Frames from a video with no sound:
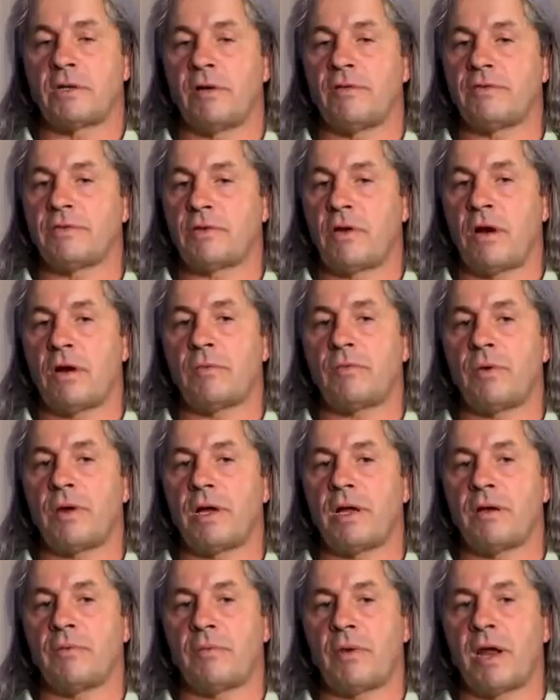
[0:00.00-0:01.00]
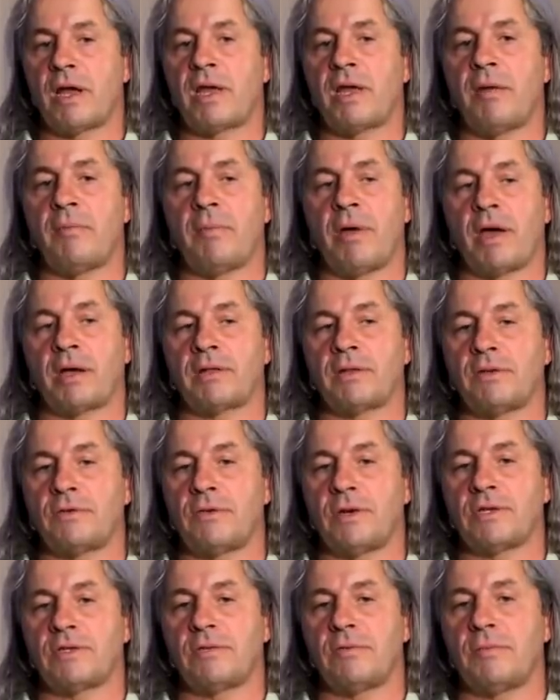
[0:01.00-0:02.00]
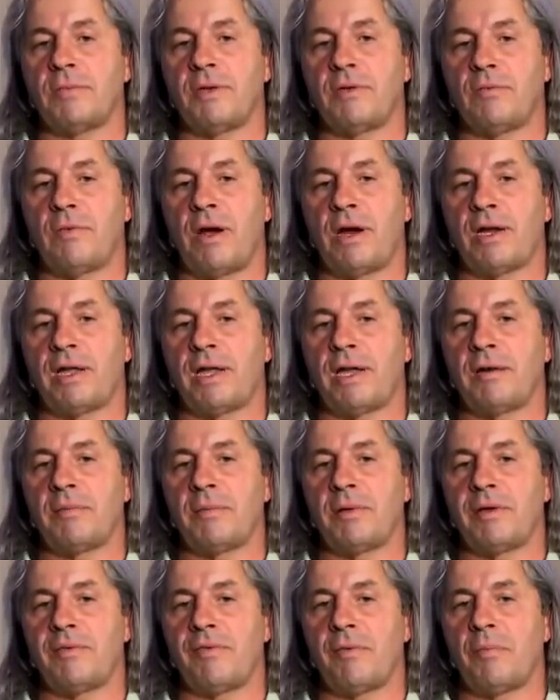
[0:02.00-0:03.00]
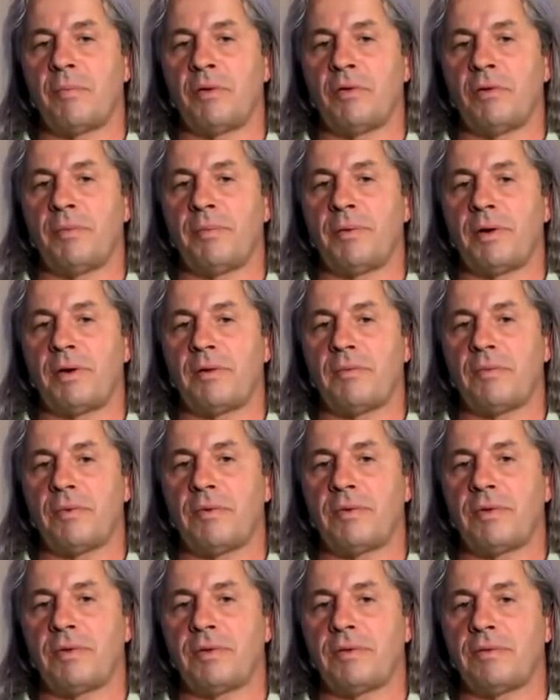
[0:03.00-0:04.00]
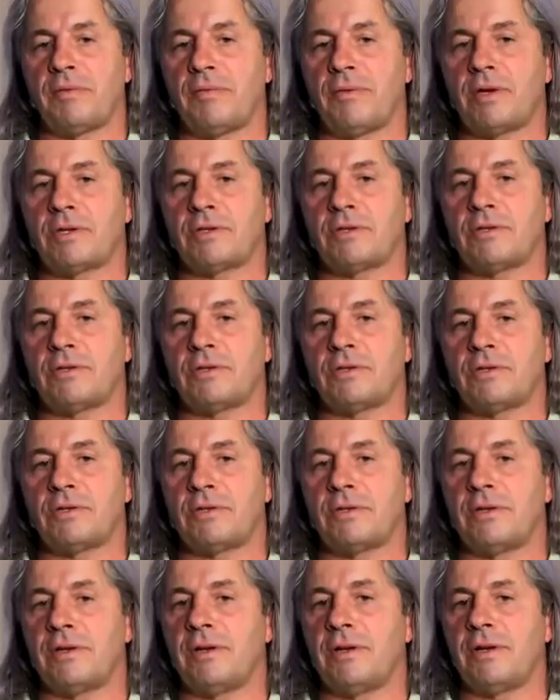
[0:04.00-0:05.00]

off as hard way. And when I came back to the dressing room, me and Roddy had a bit of a pull apart where the wrestlers,